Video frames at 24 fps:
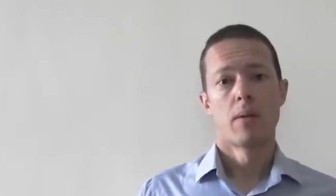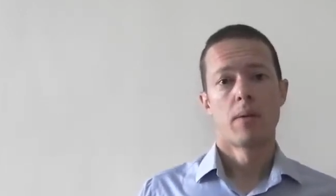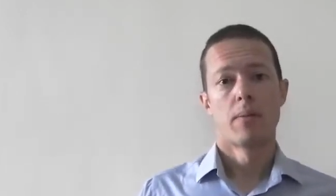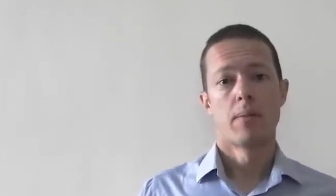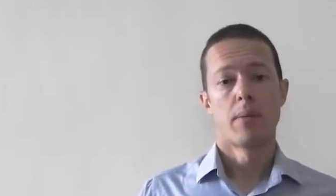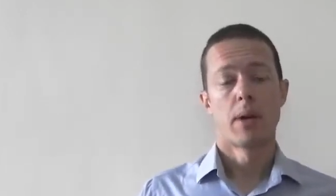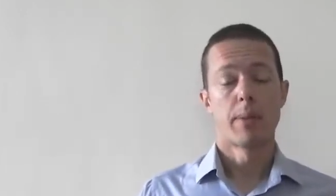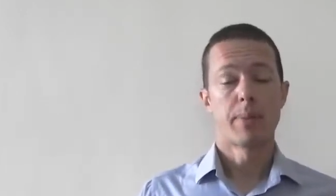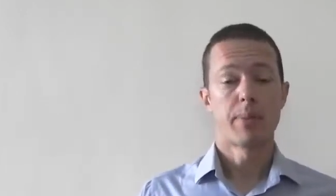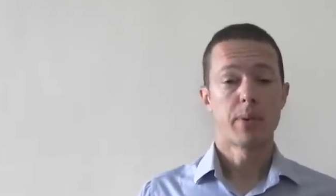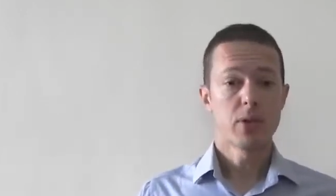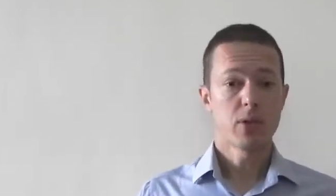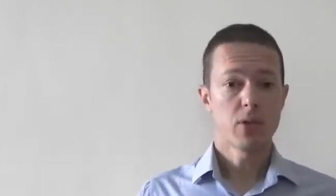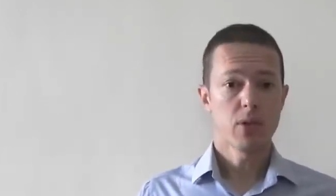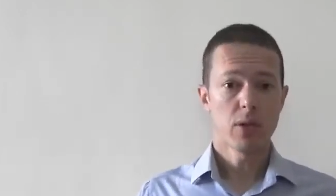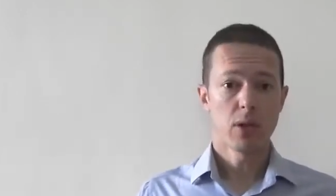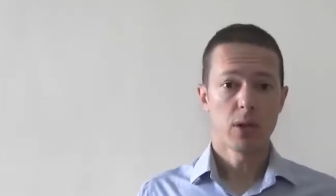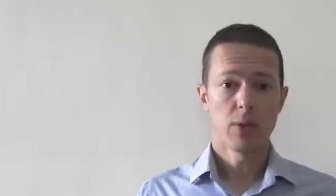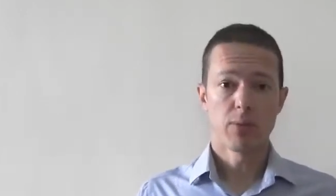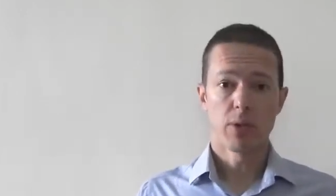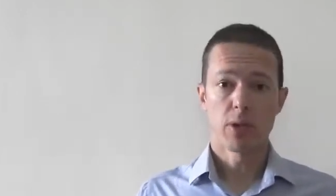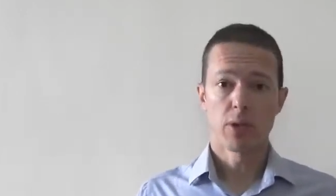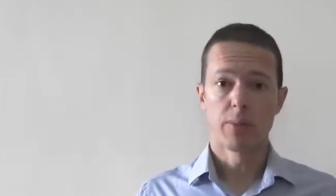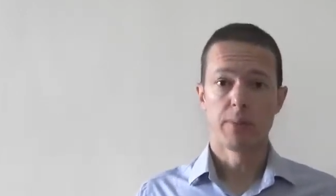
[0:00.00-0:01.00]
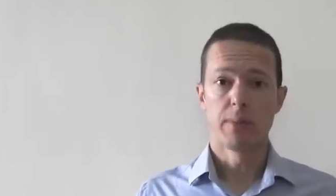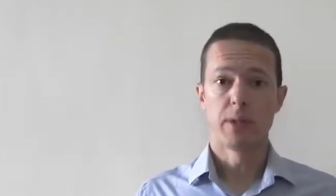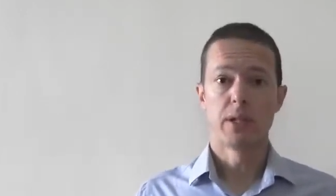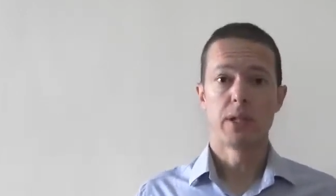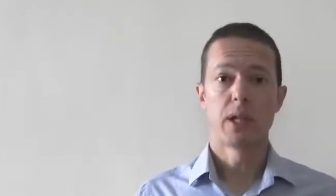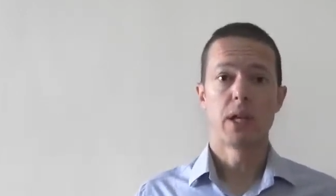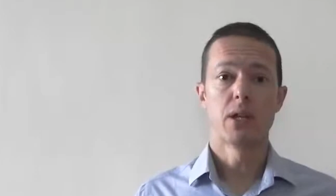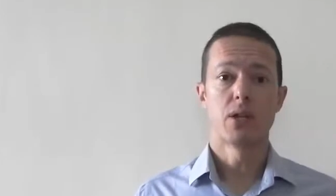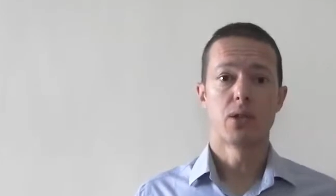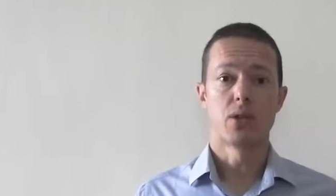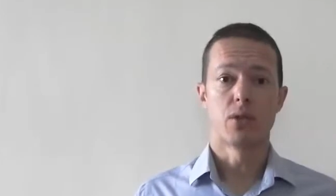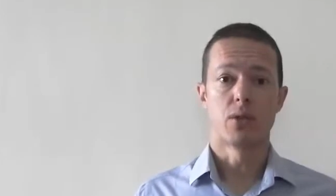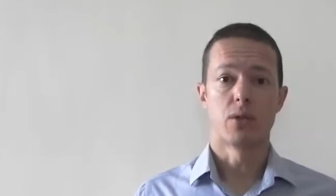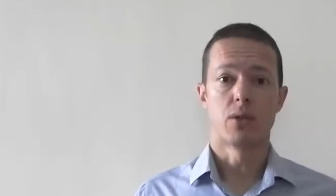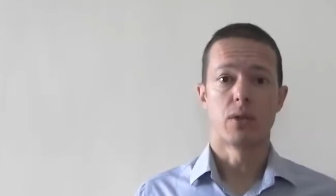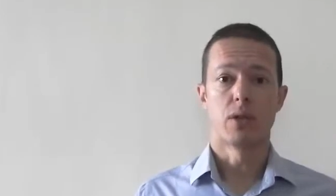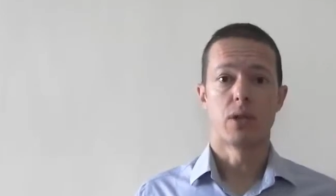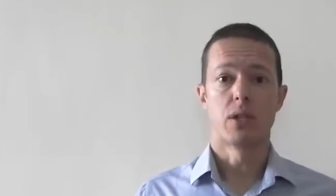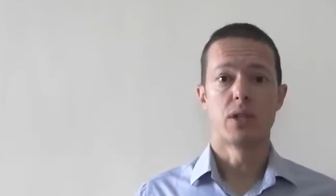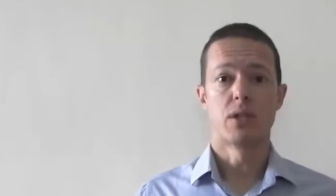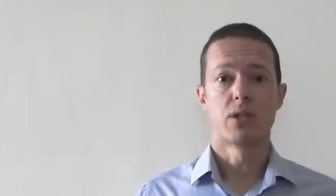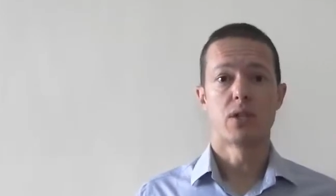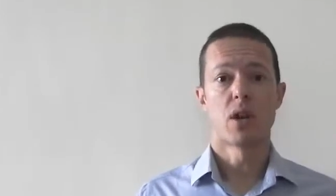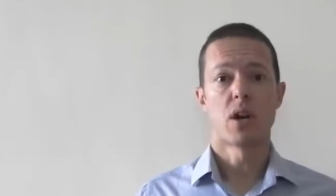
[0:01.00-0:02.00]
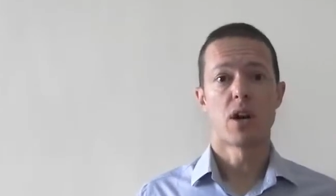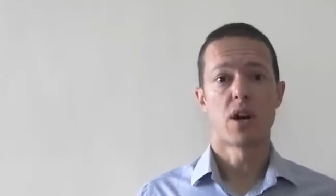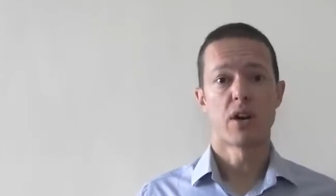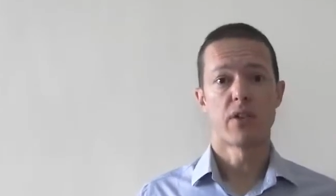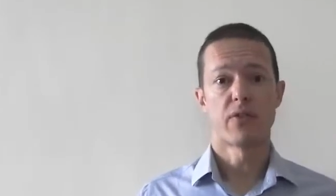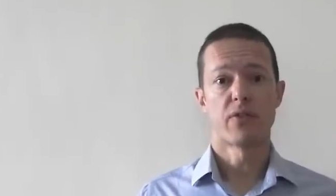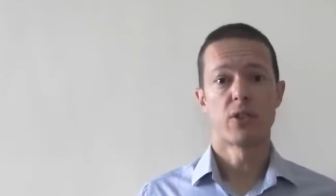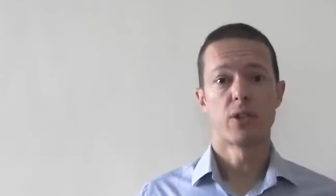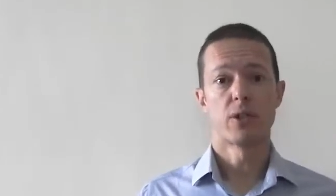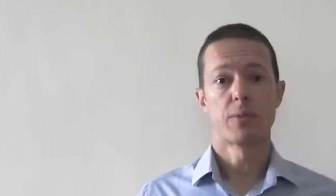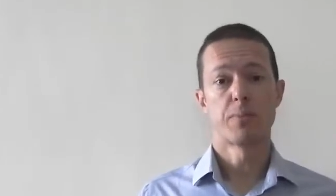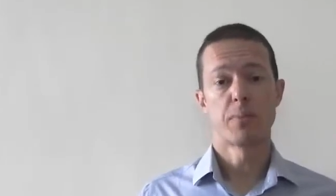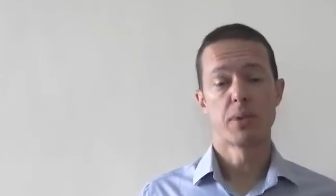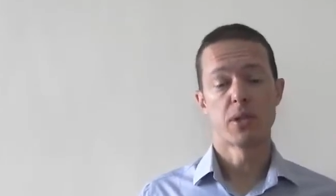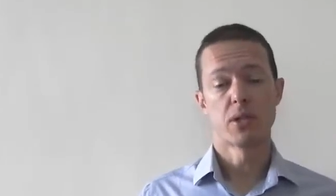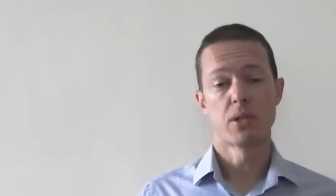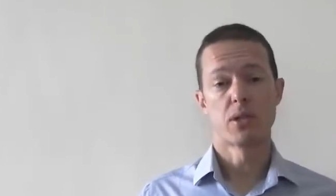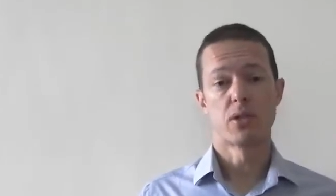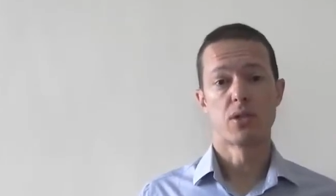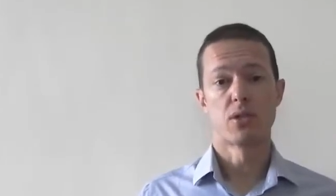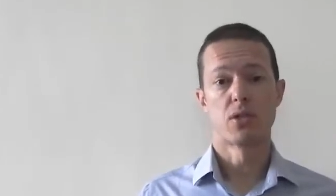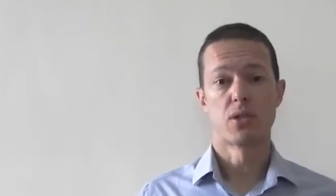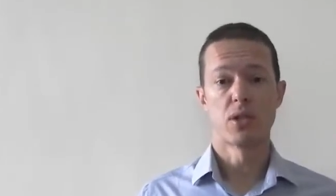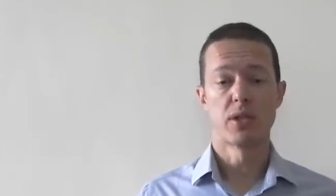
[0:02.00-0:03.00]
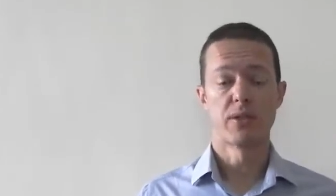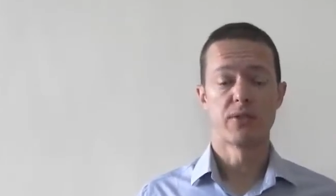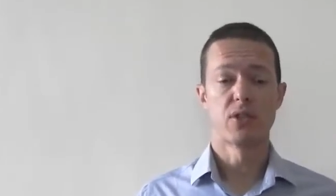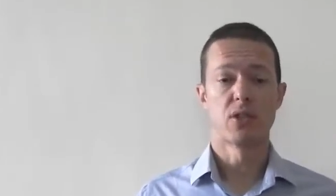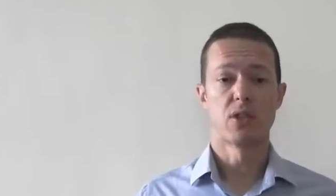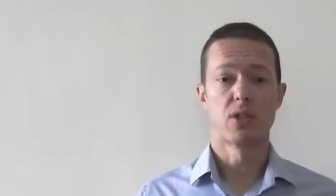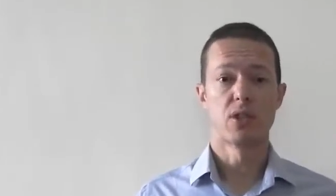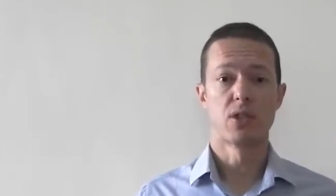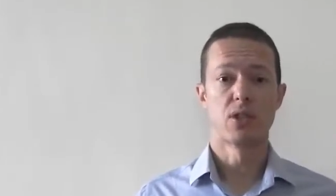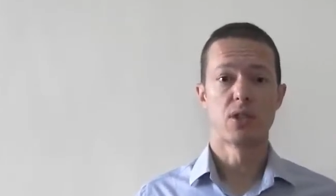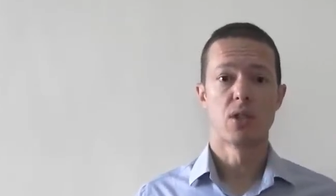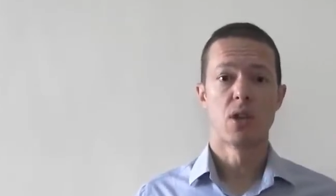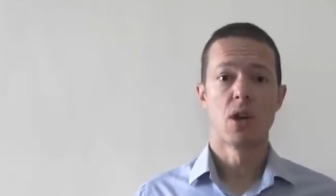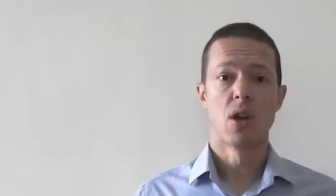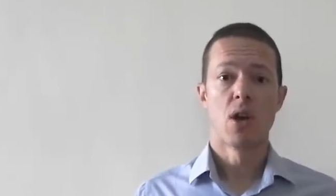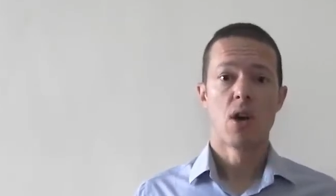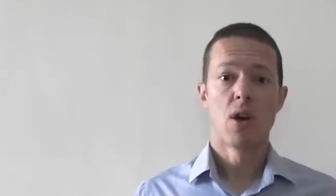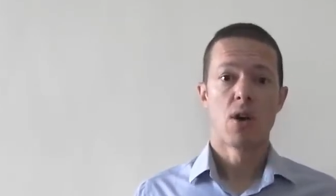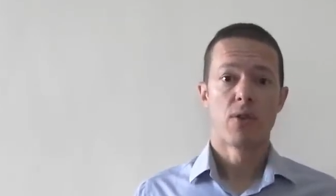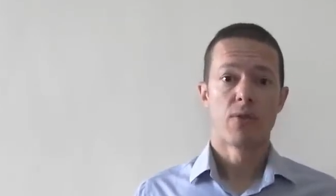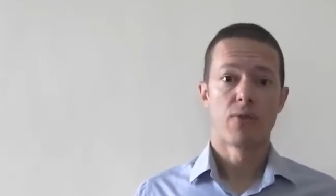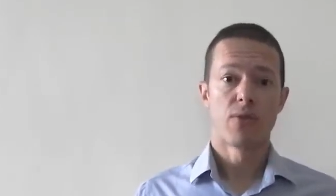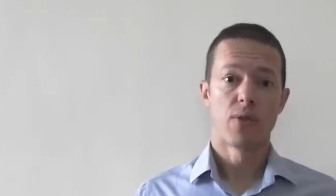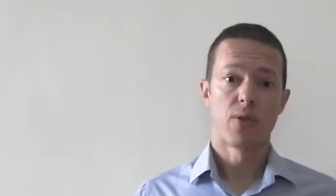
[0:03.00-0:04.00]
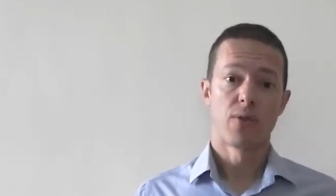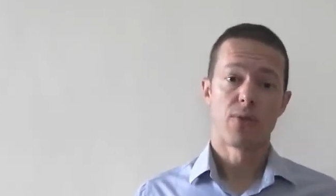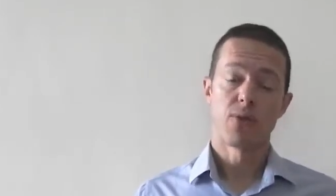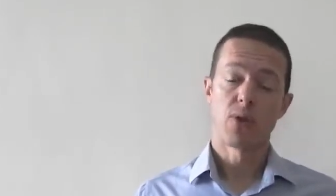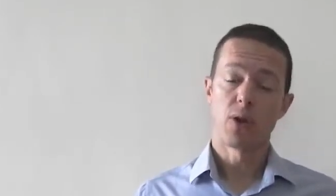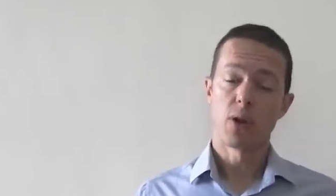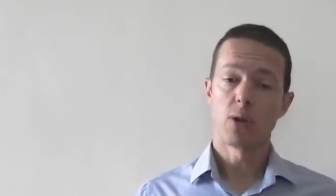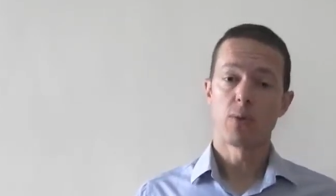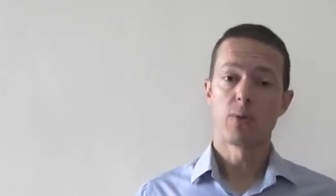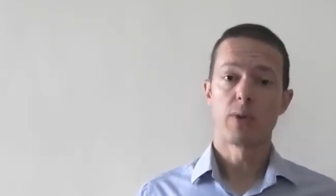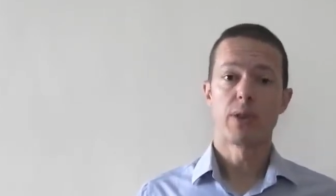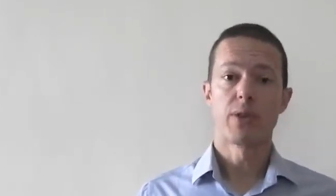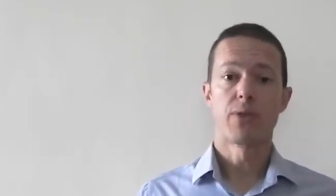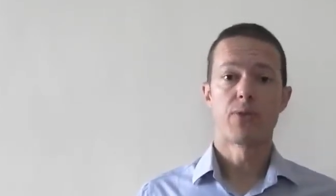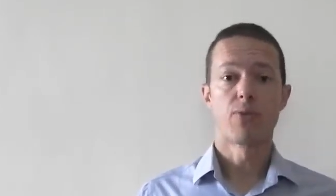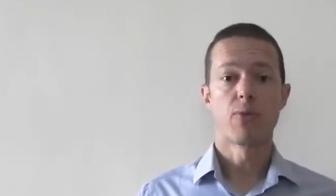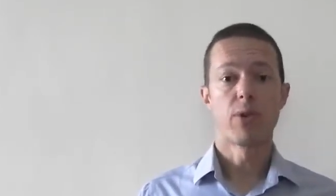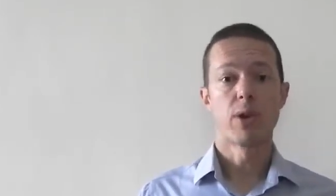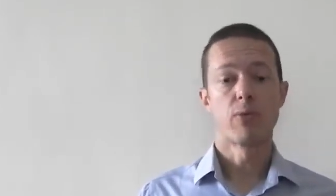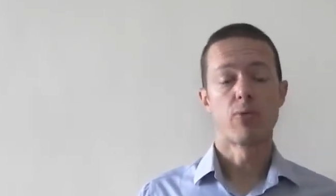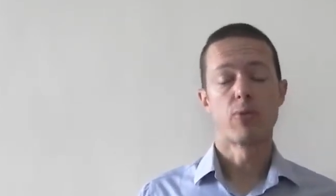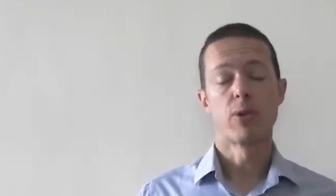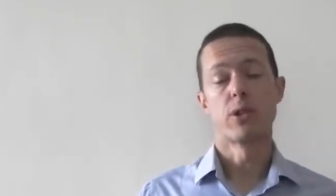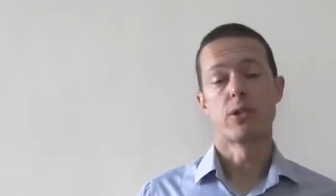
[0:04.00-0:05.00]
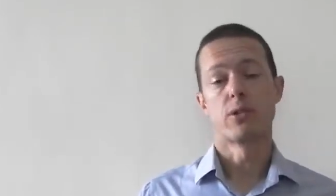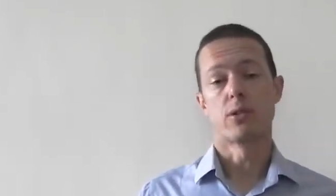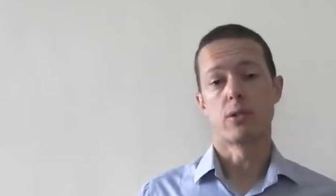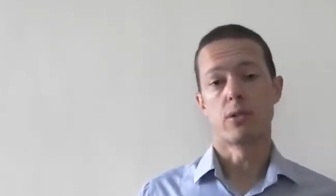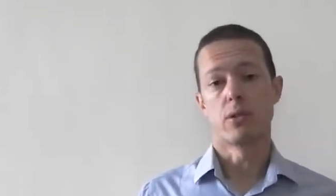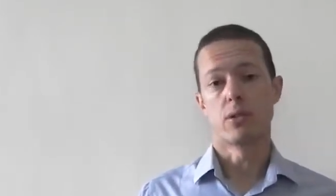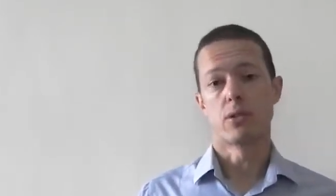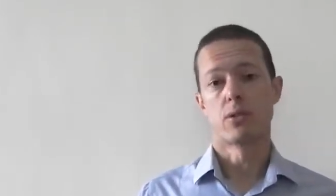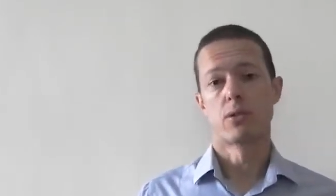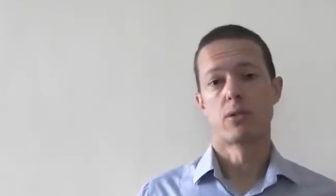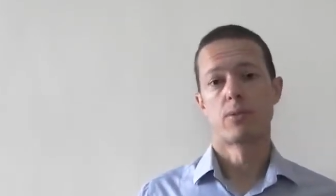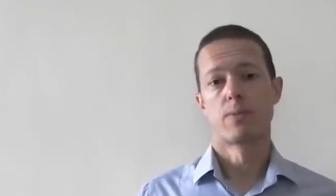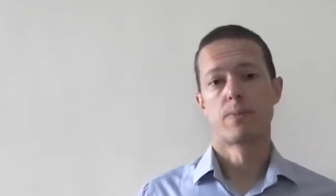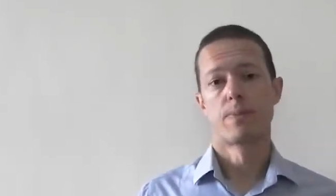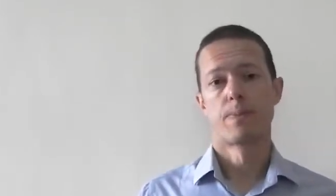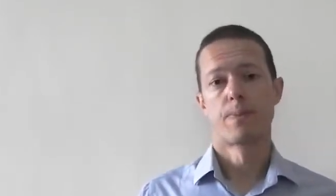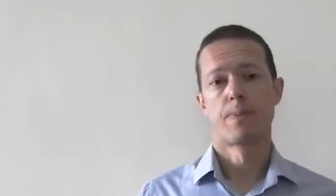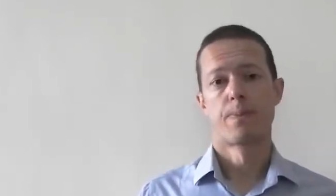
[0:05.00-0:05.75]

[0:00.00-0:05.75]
My personal recommendation is Harvard Business Services for the following three reasons.